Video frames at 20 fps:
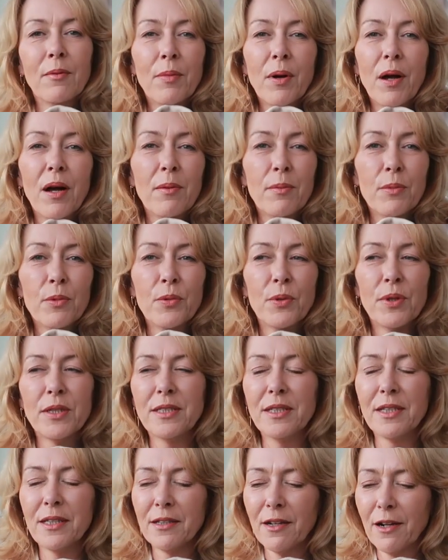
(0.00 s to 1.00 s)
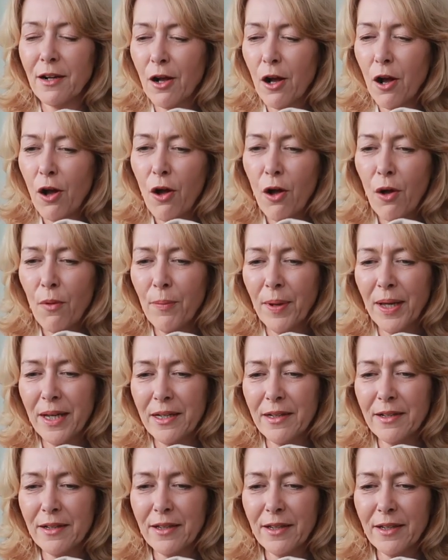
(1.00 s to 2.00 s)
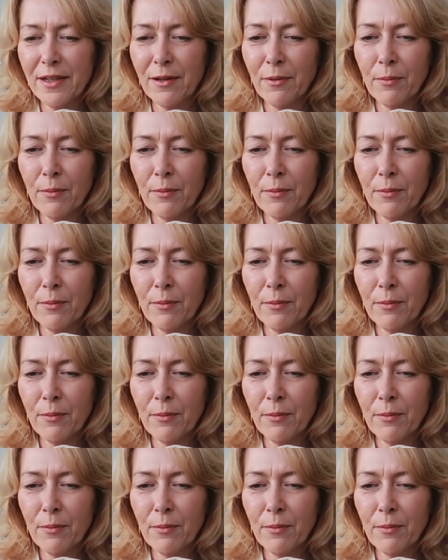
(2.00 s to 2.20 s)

but I'm always in the car mainly.